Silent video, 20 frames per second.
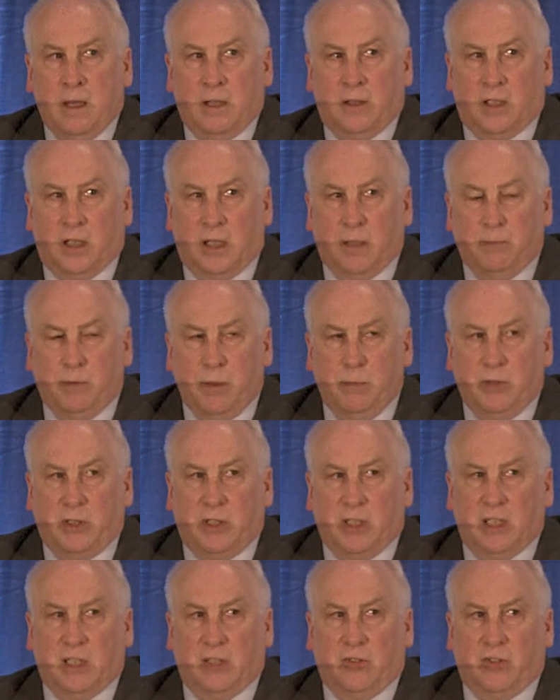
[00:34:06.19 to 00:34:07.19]
the
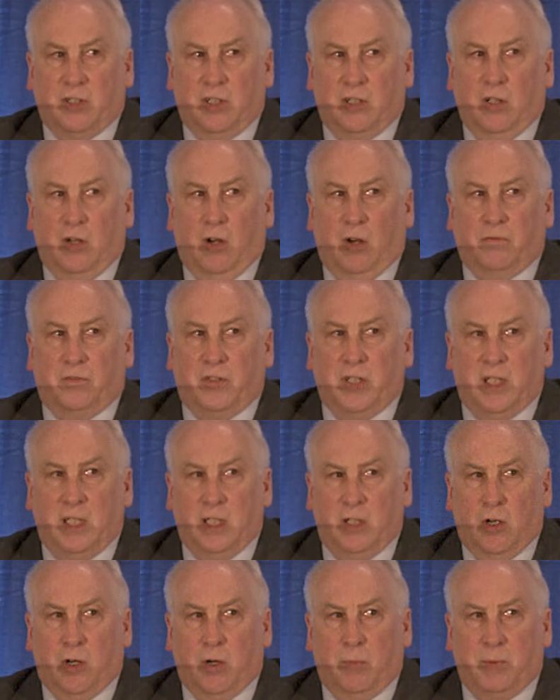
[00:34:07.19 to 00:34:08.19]
implementation of
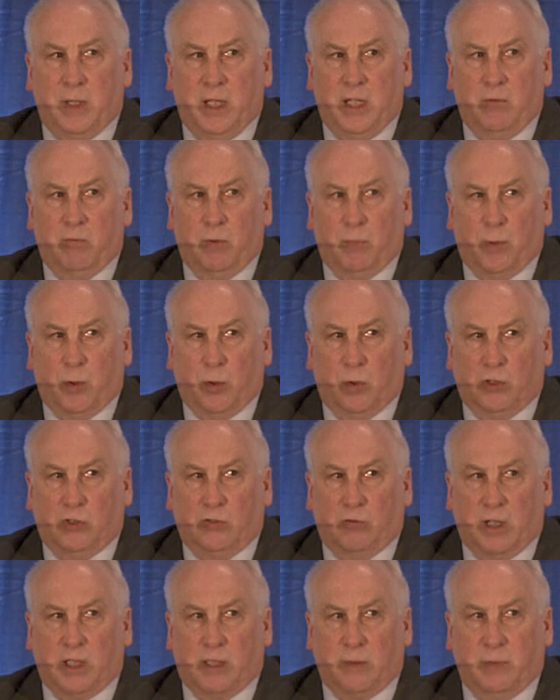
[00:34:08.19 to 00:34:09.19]
the ERB report's
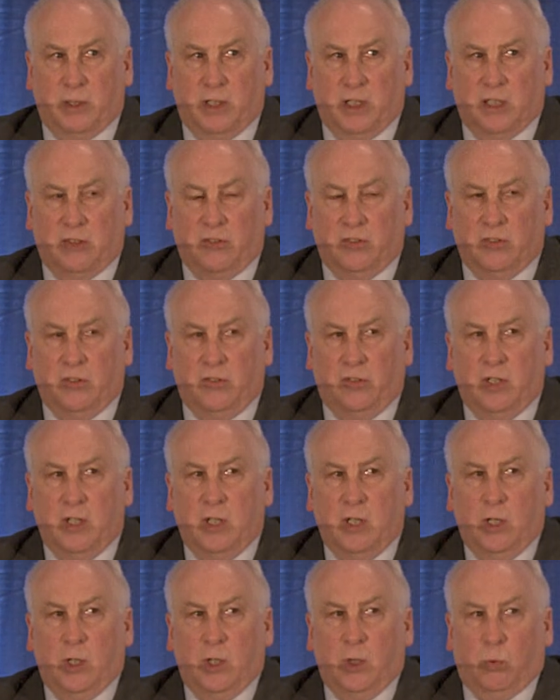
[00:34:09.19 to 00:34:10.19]
recommendations
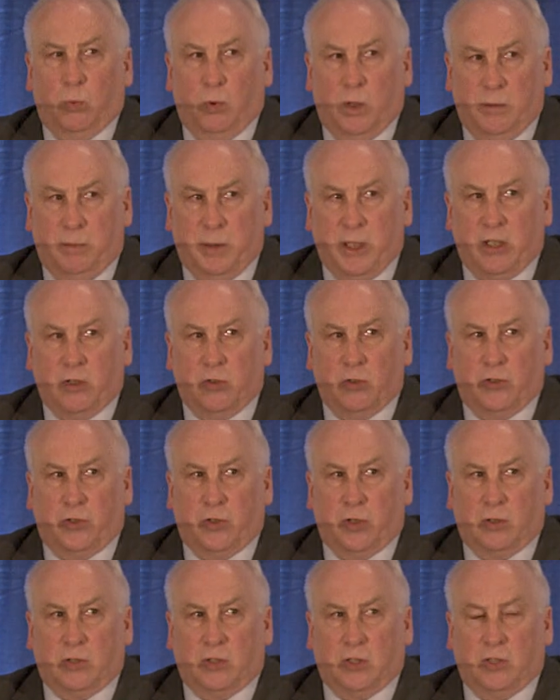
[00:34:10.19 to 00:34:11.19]
will be
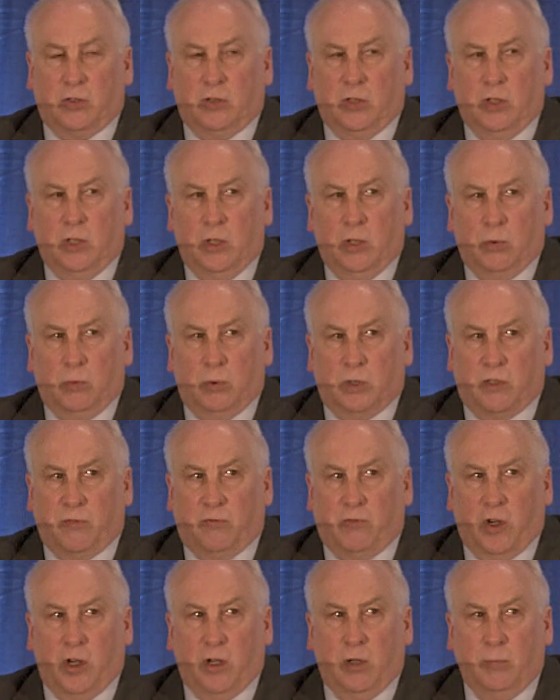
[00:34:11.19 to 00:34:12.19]
conducted with the
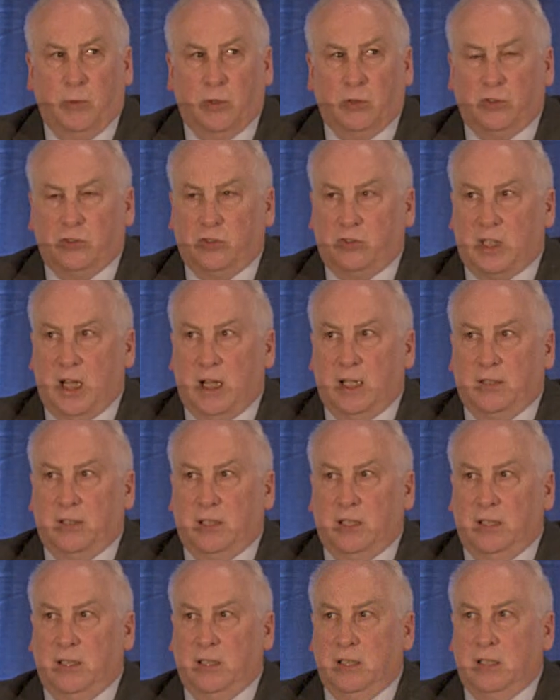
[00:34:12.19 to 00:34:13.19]
firm
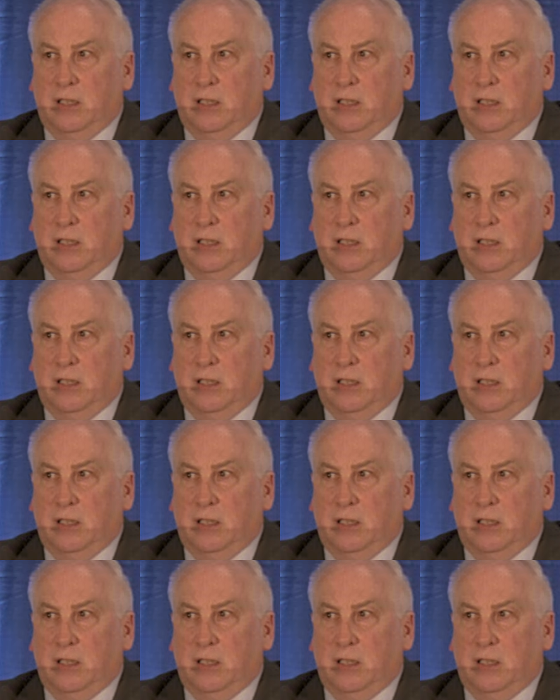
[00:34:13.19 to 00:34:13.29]
understanding